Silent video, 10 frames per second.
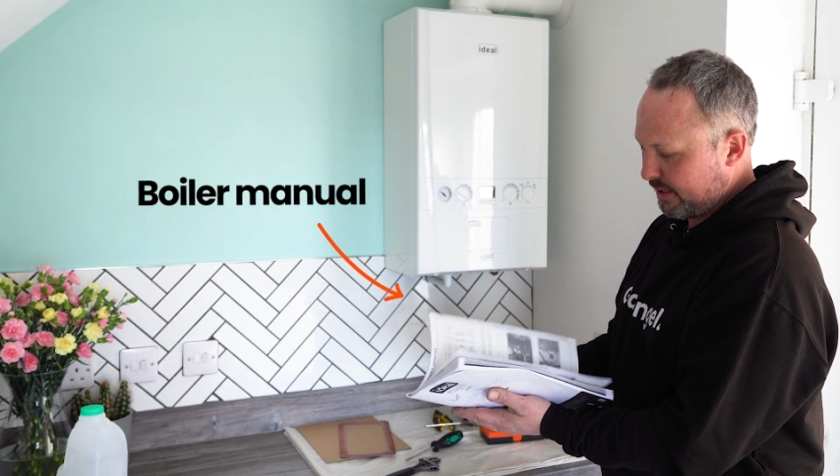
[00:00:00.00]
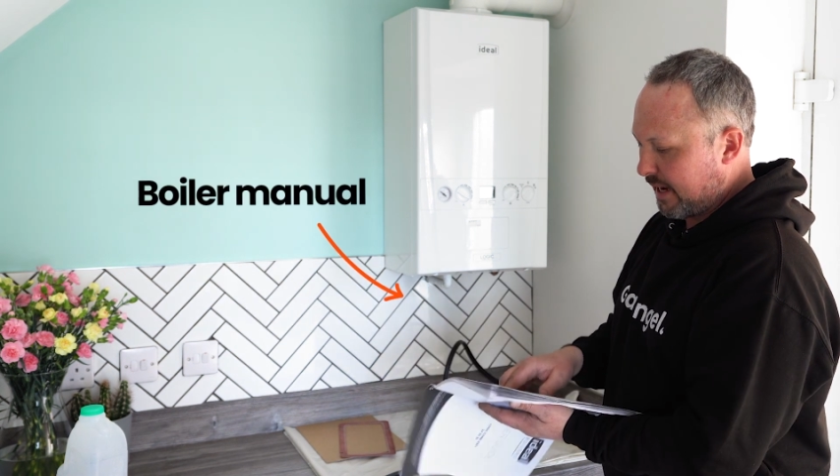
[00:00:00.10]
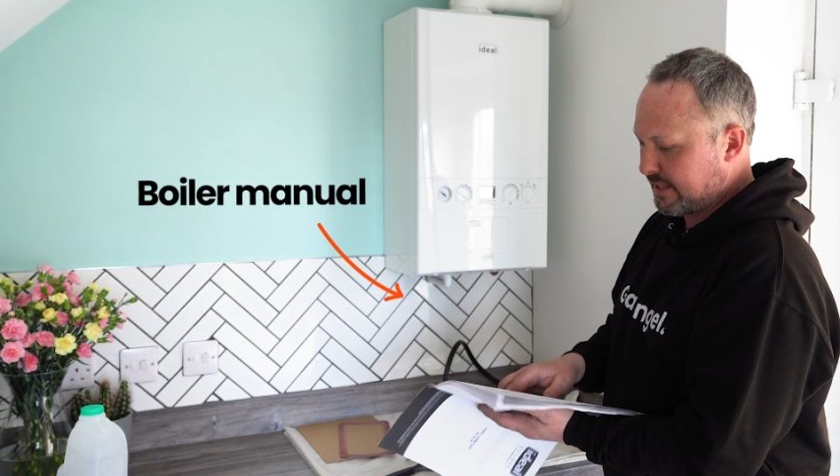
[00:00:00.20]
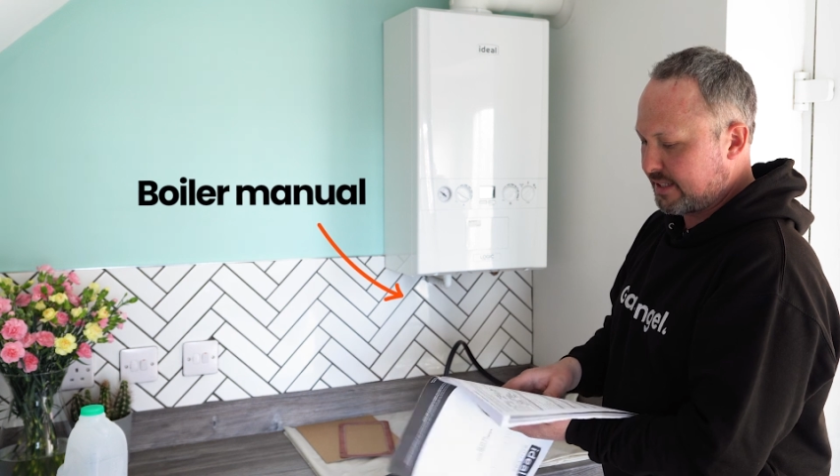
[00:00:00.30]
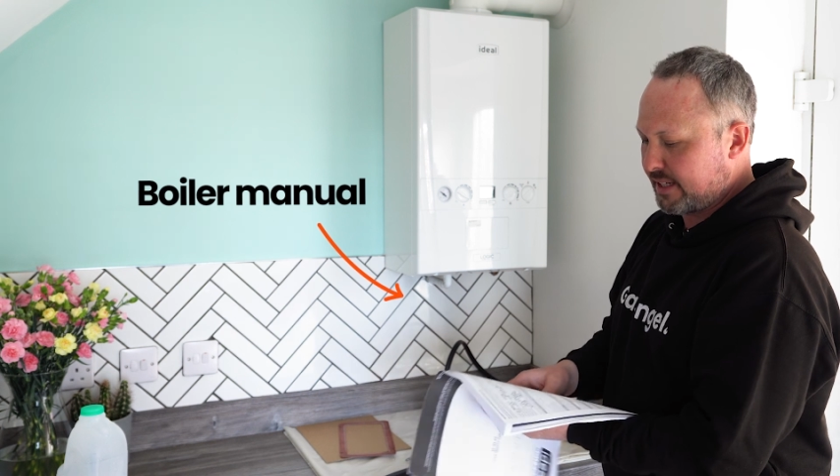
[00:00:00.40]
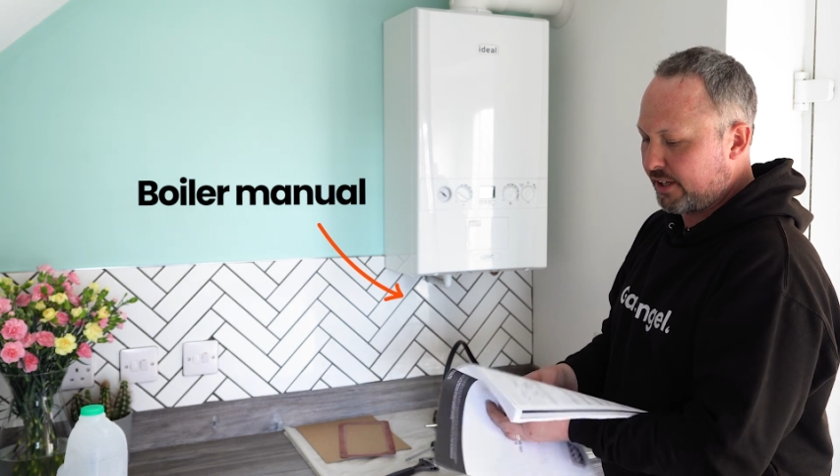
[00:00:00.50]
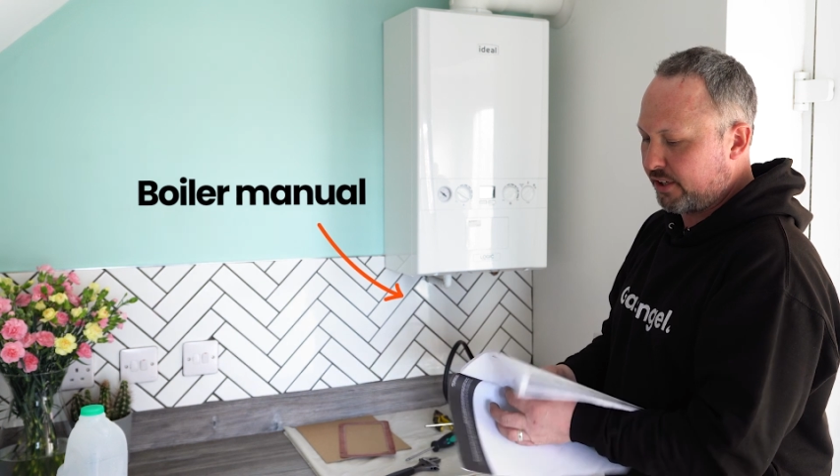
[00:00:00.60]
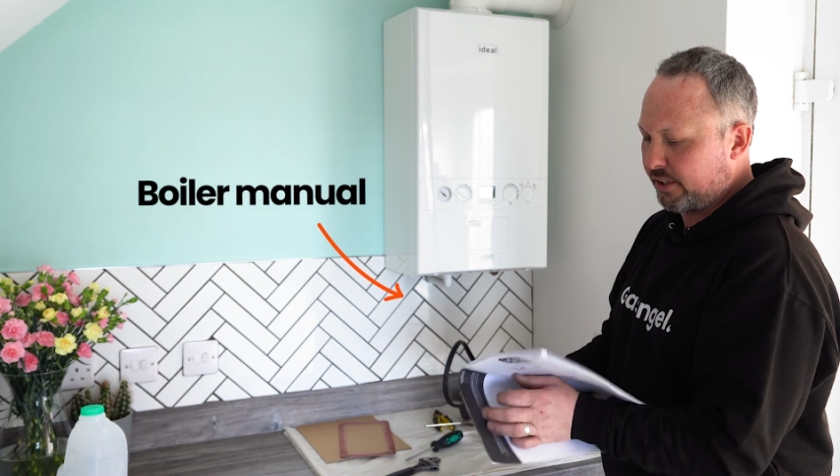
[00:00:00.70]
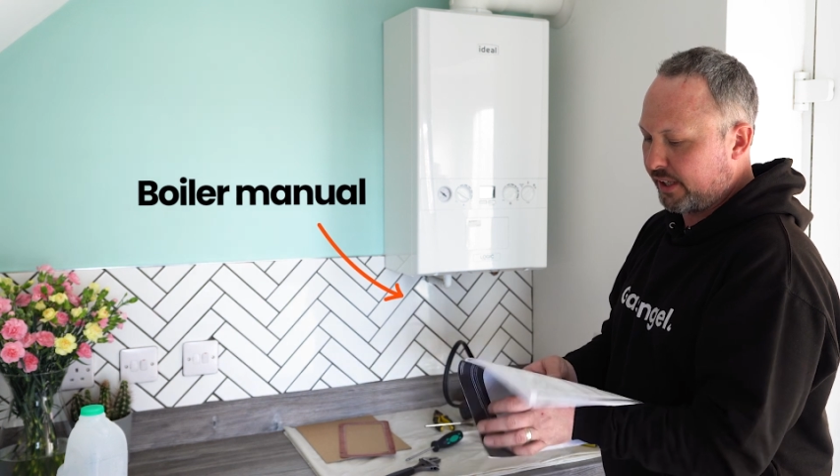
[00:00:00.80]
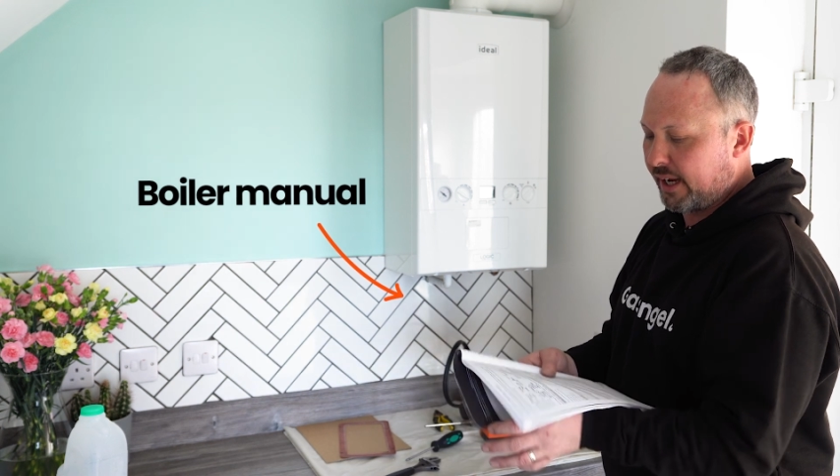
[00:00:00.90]
As I said
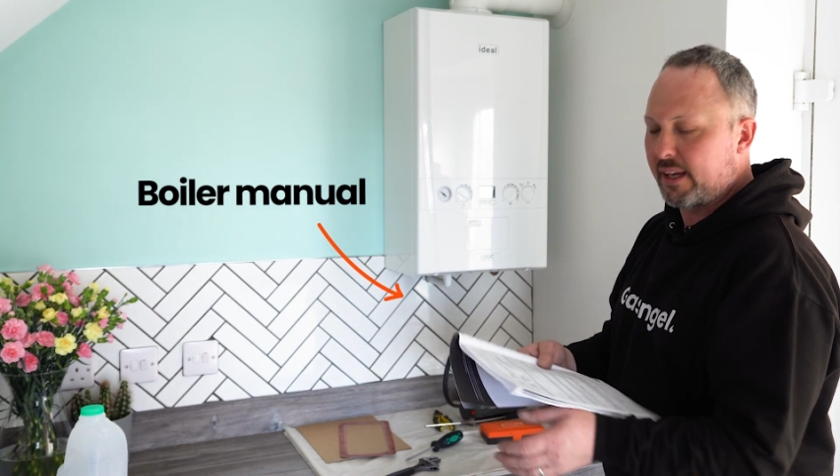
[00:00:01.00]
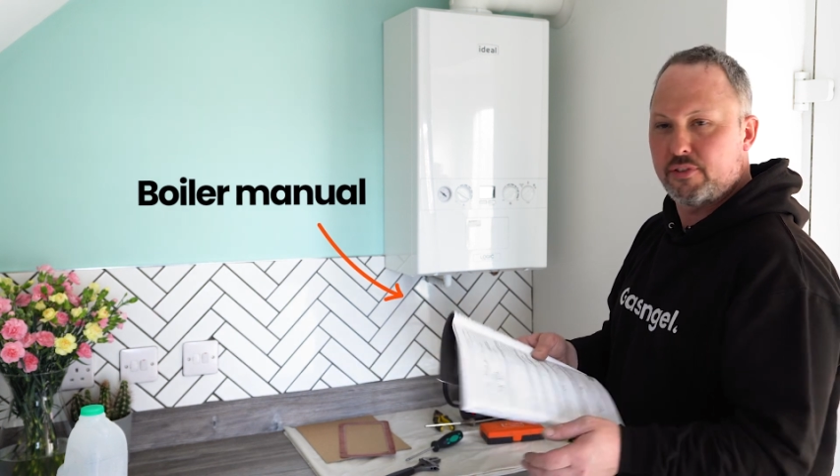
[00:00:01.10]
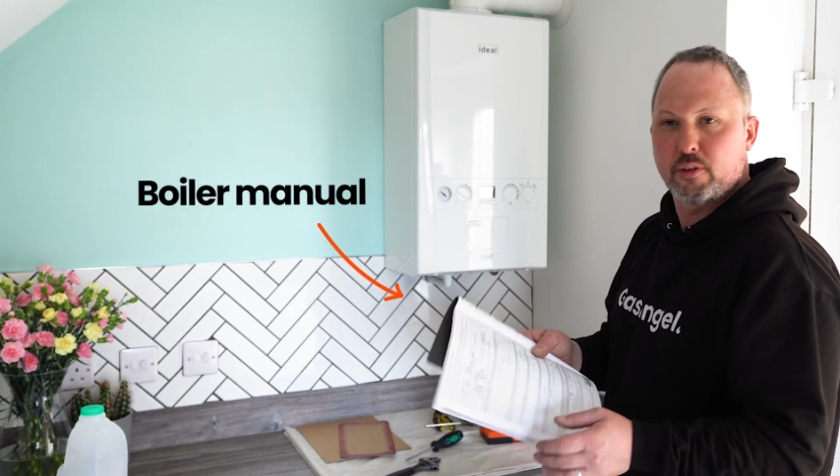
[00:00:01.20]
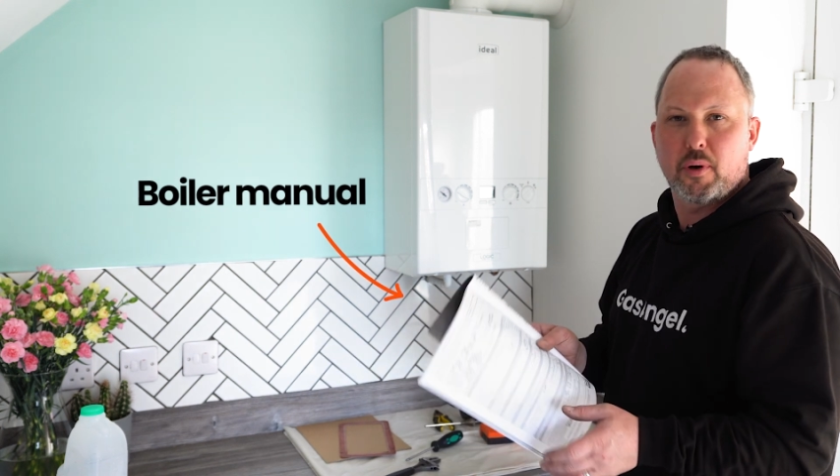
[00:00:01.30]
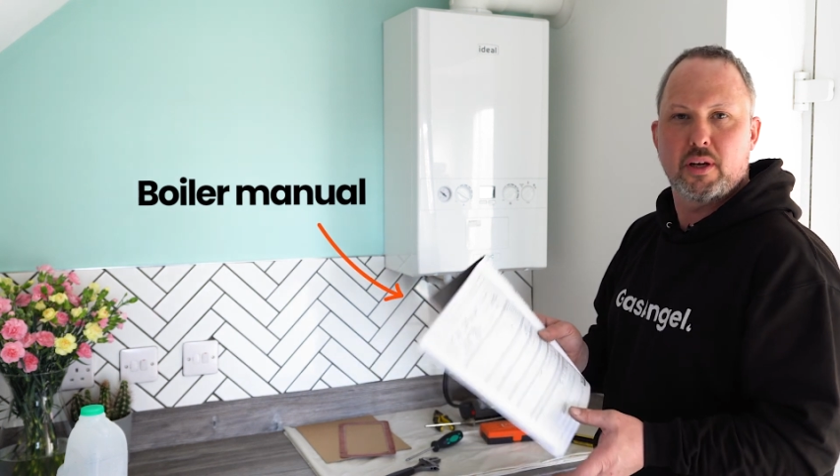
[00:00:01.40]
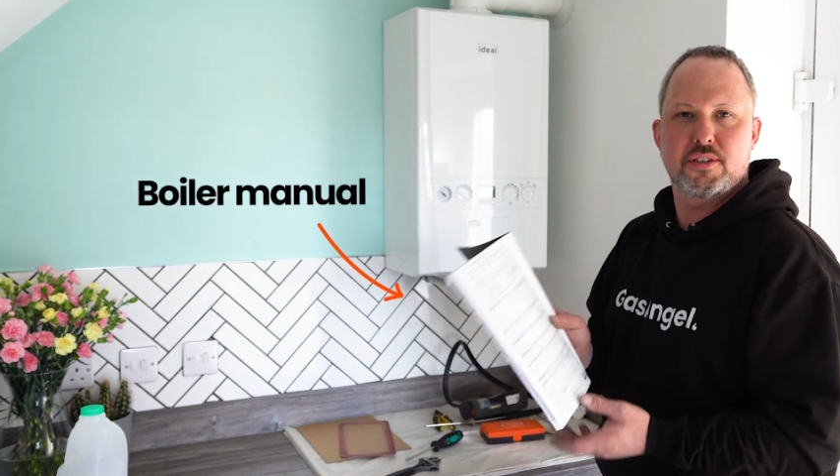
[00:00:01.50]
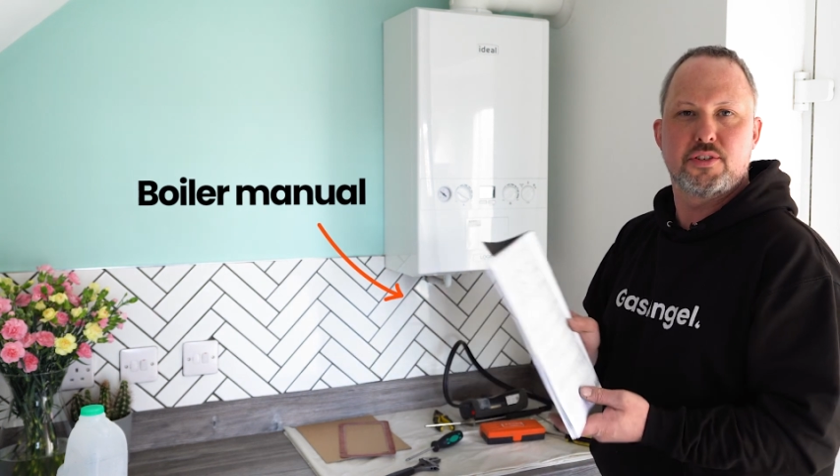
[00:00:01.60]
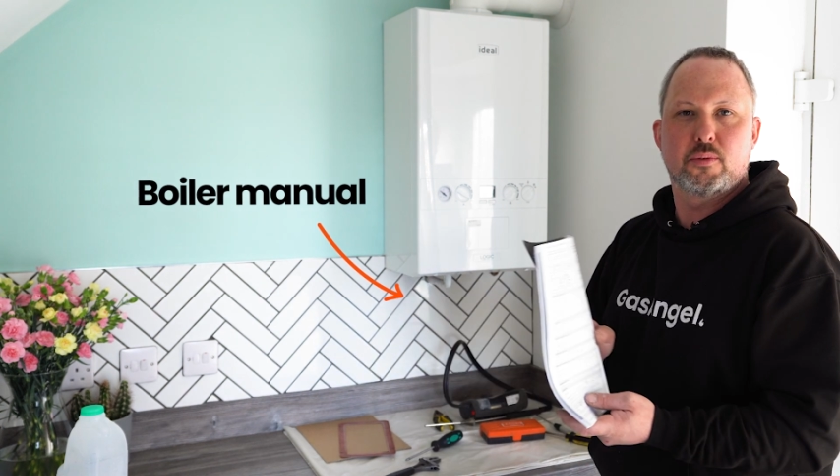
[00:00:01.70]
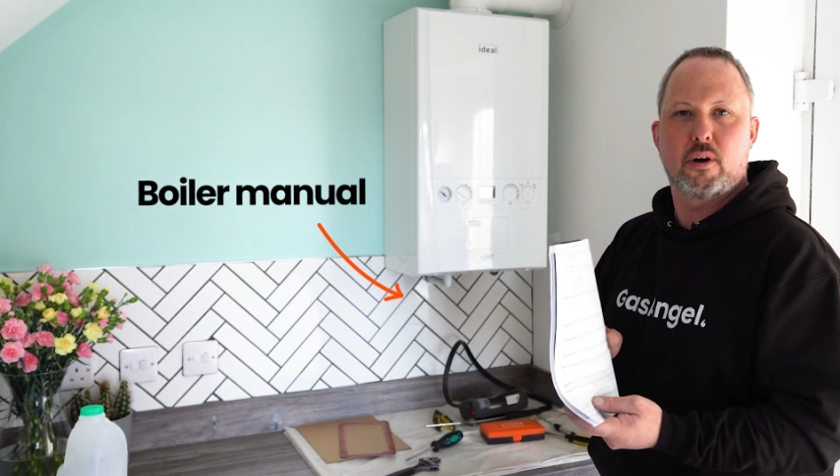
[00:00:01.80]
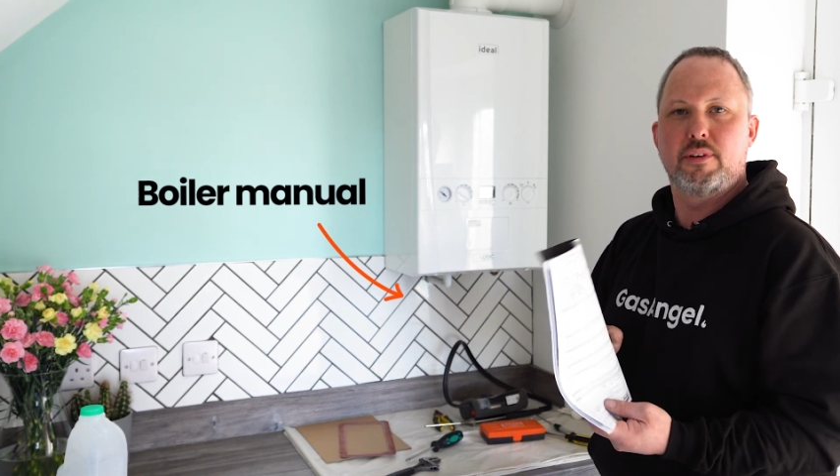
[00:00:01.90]
earlier, if your boiler's
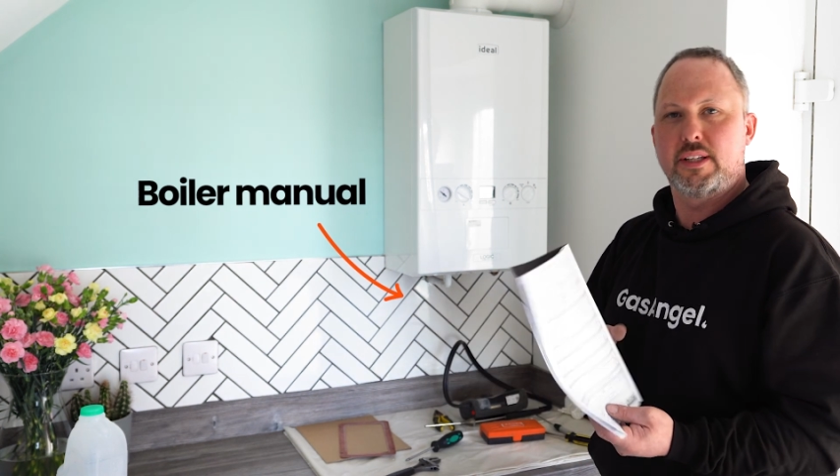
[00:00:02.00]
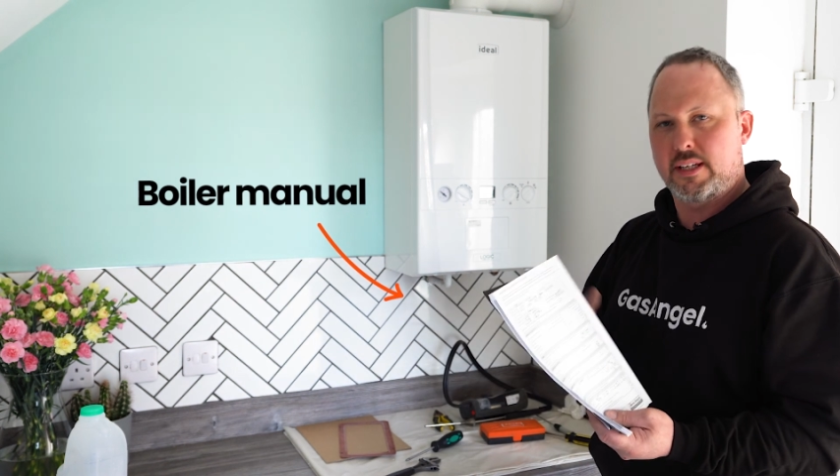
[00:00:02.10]
under warranty,